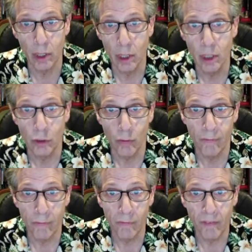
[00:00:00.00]
So, if
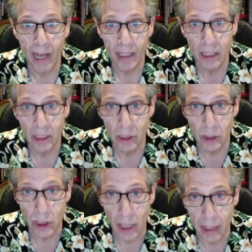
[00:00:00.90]
the fact
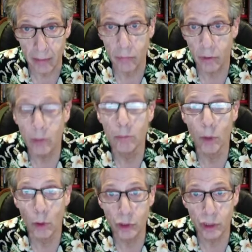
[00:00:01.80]
is that
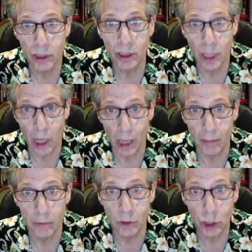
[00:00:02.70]
most of the
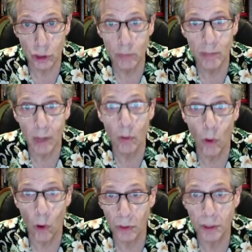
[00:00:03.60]
time, just about
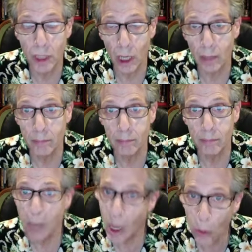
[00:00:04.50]
all the time,
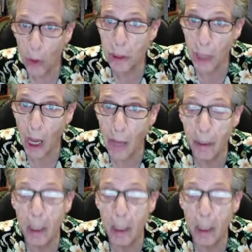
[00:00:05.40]
not all the time,